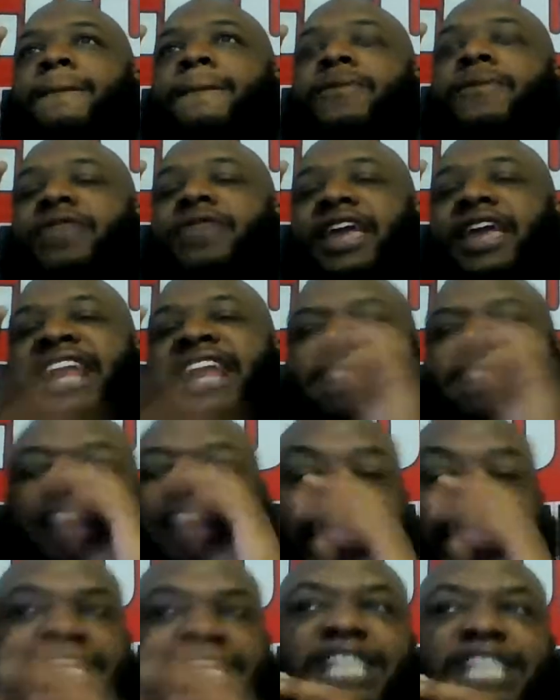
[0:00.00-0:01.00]
And I
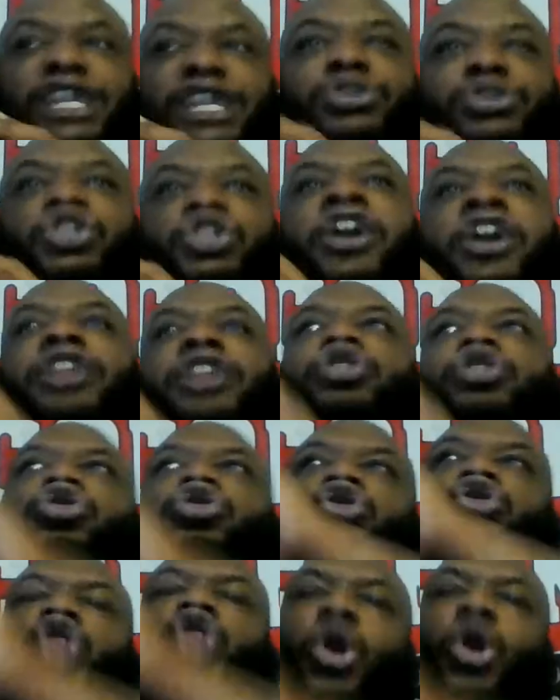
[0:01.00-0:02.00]
think DJ was trying to
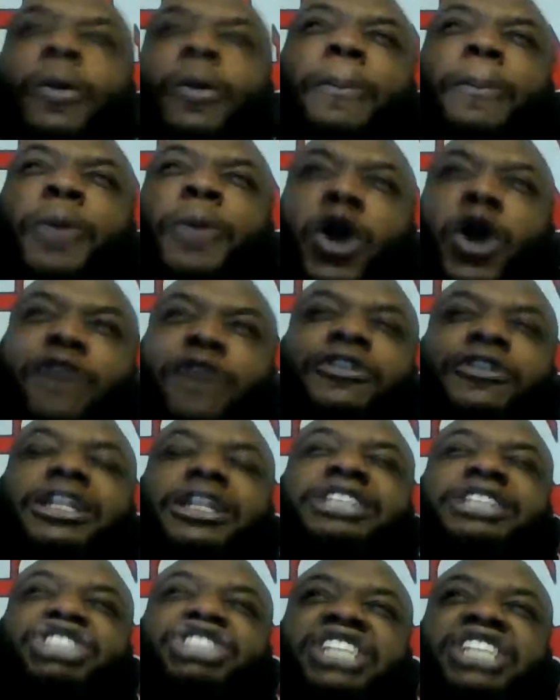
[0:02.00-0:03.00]
throw it
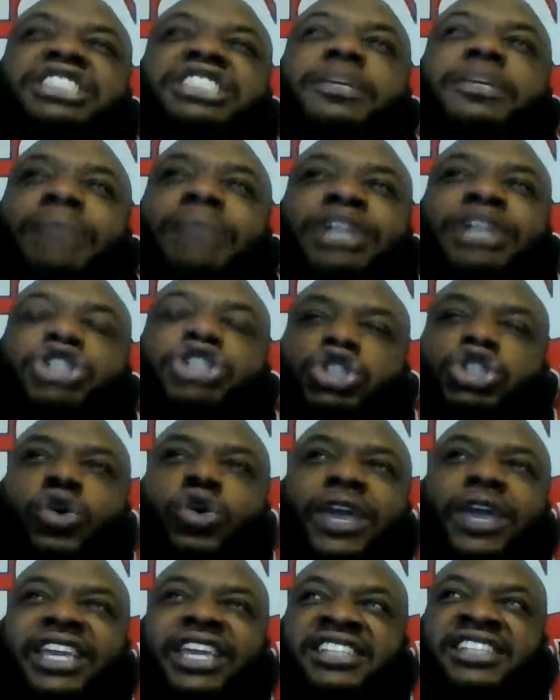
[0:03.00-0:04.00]
perfectly just to make sure
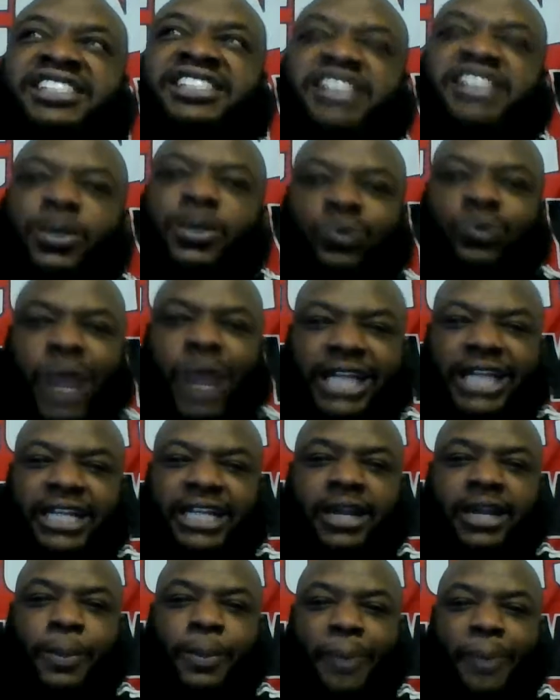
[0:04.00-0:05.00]
it can sit right there
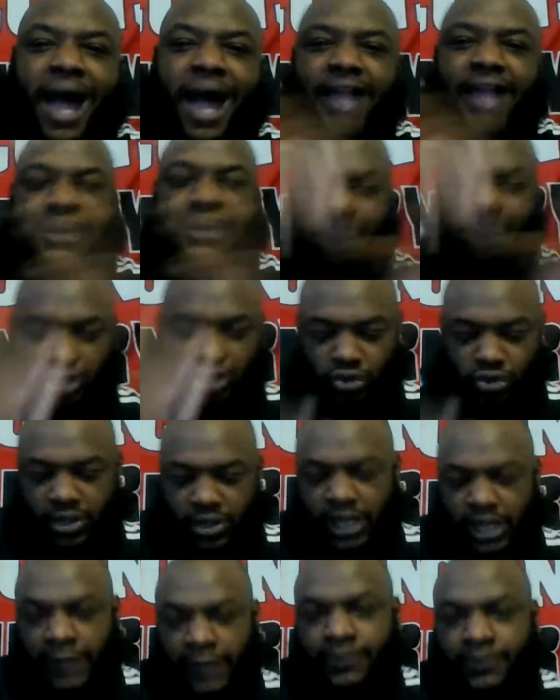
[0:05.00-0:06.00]
in the pocket
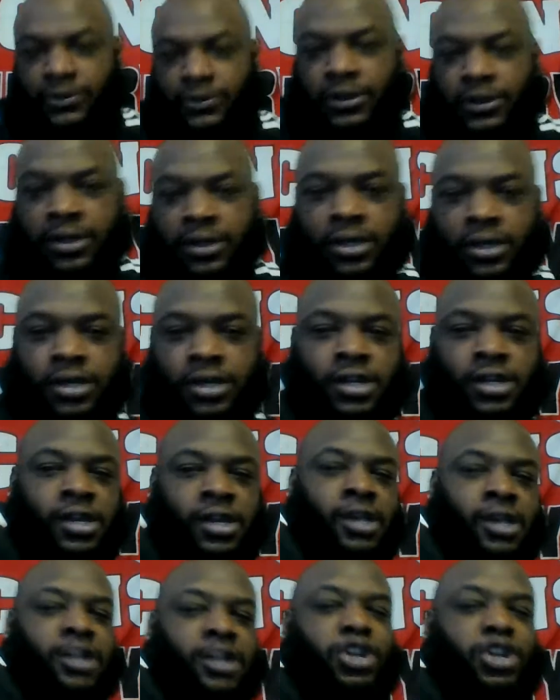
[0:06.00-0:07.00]
between
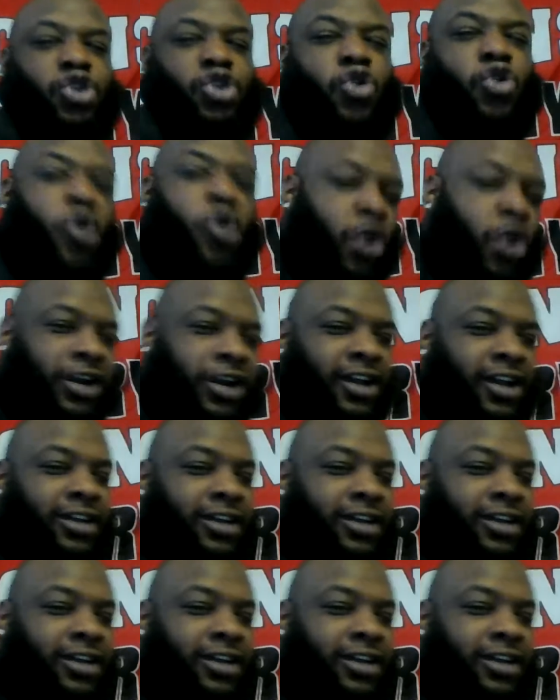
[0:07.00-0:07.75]
the corner